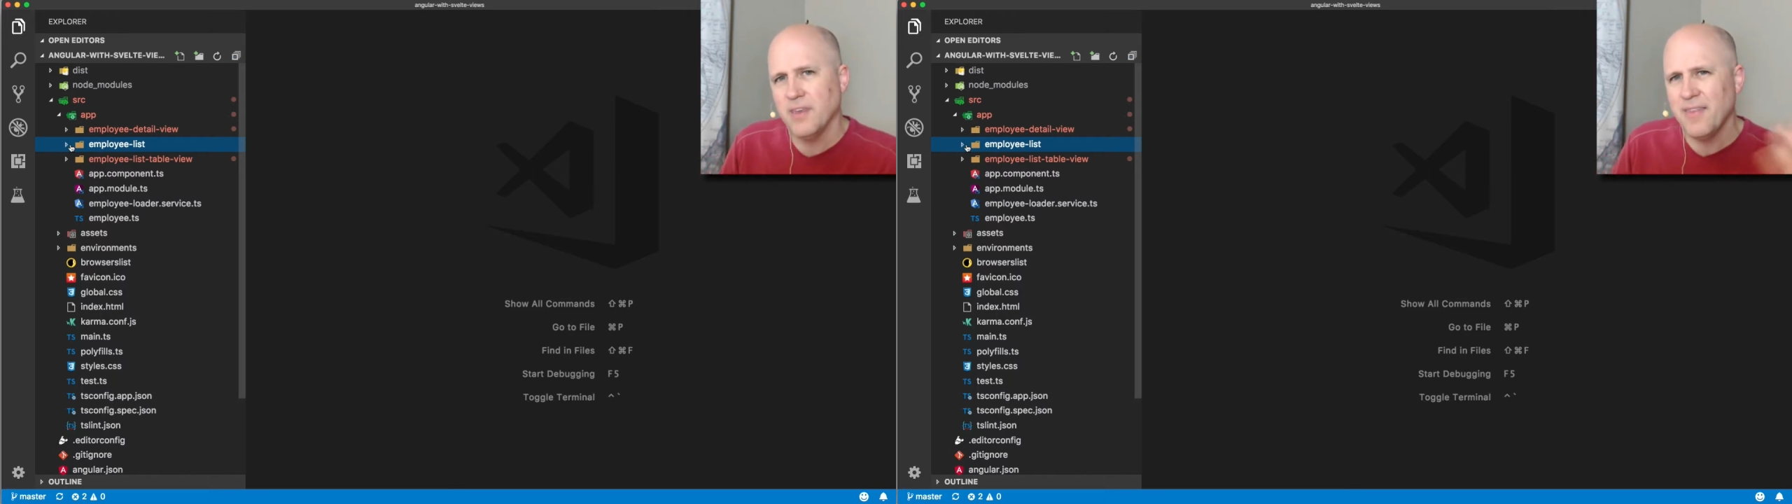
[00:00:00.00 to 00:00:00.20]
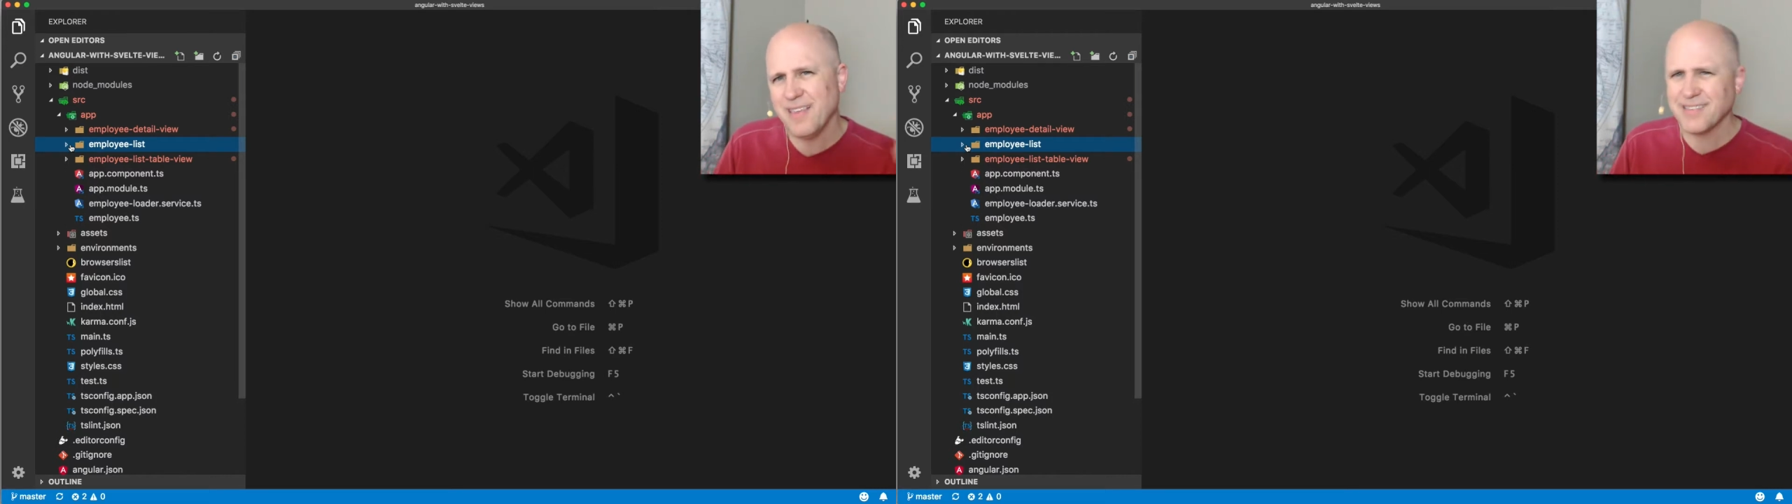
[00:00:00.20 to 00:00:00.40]

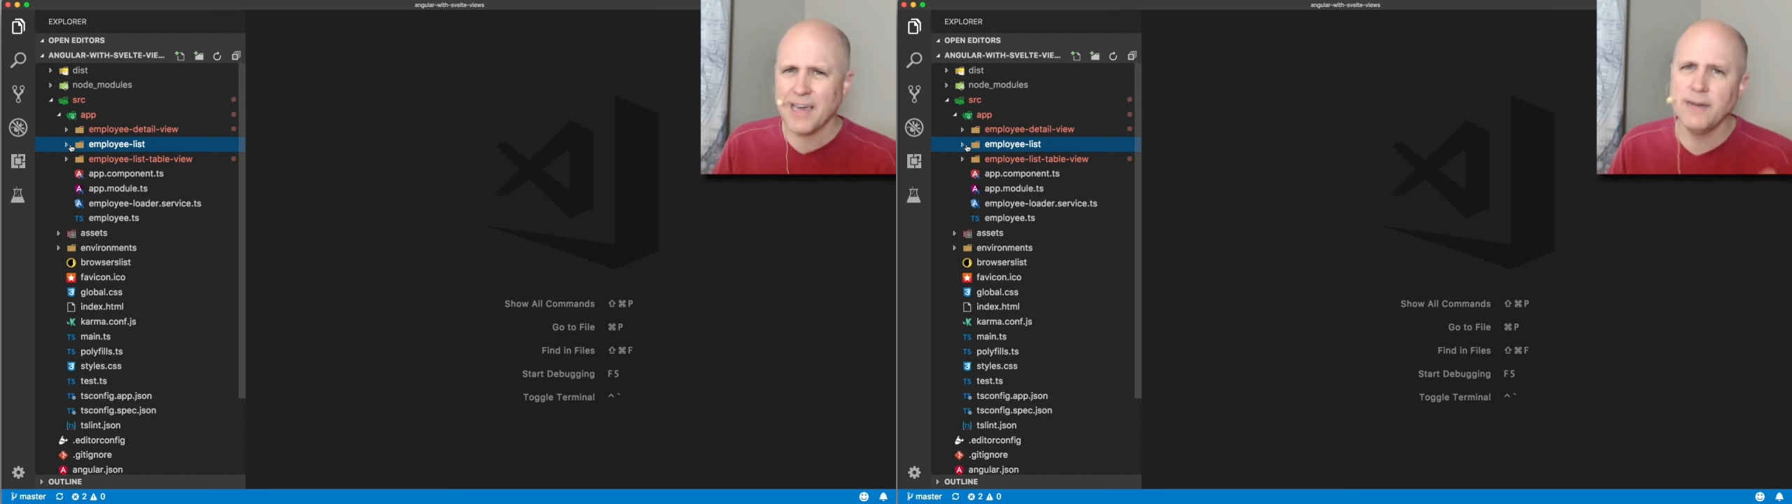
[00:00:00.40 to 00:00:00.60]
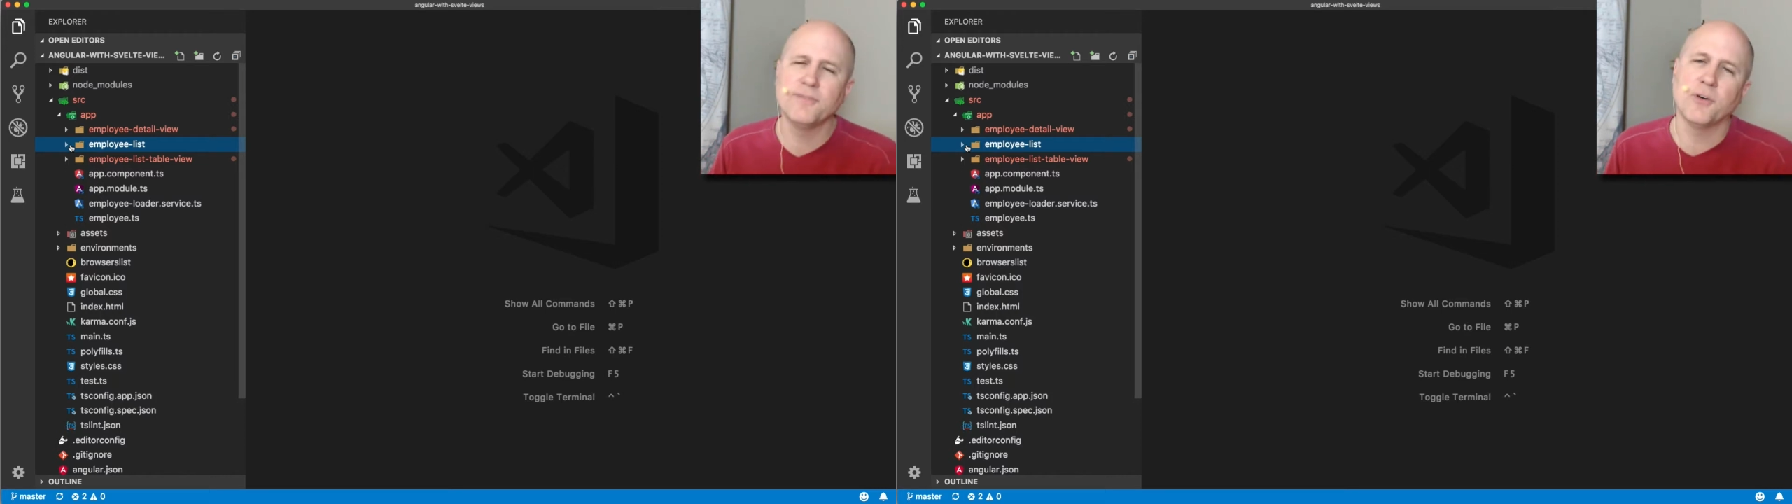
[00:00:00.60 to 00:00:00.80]
that's
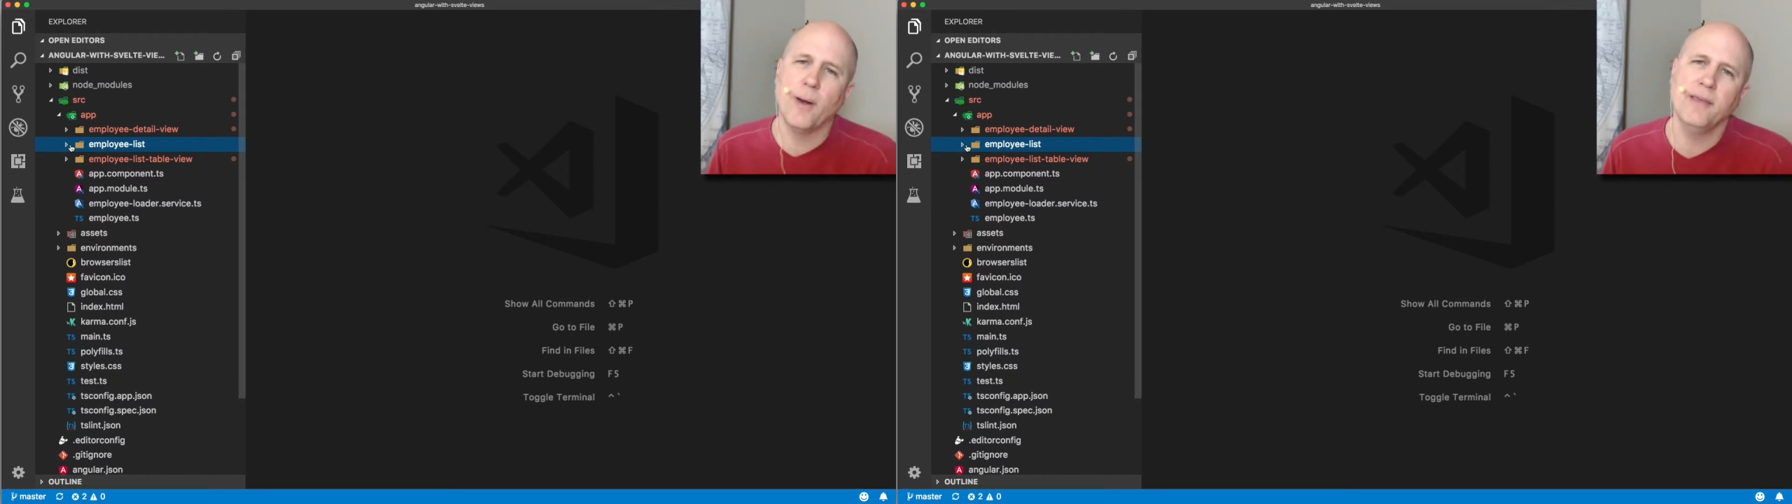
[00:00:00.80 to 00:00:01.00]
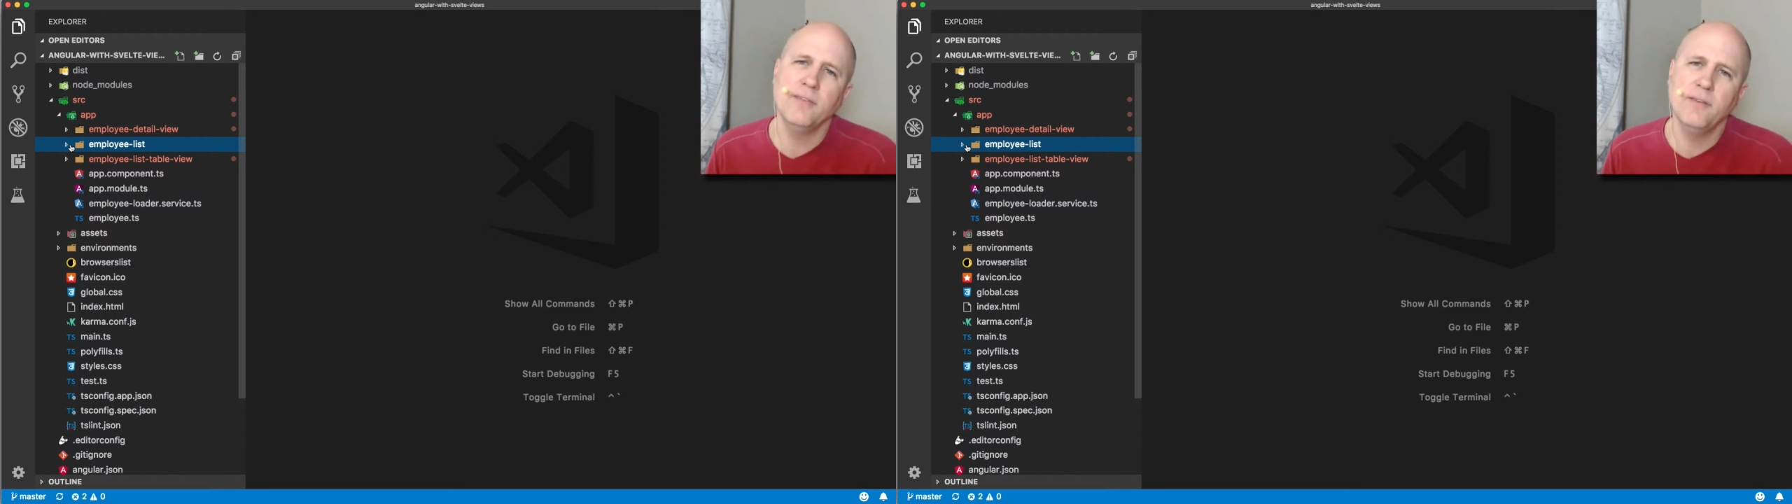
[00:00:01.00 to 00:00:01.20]
kind of
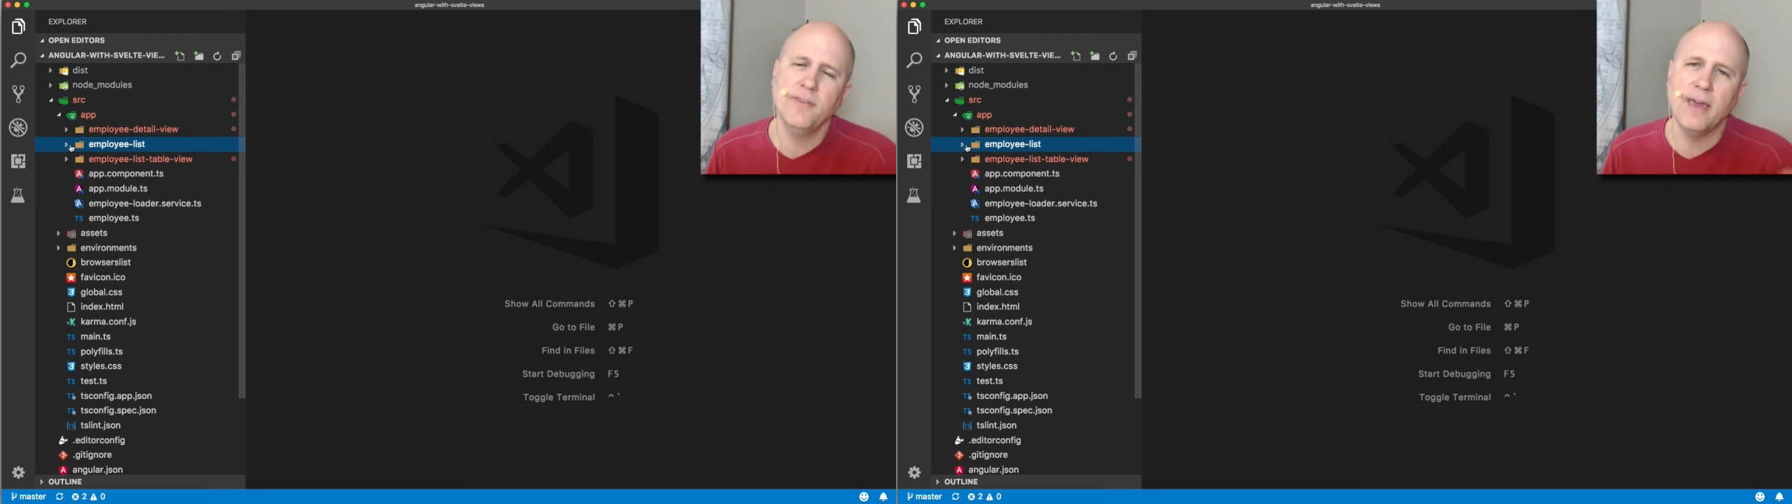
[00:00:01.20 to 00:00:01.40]
derisive,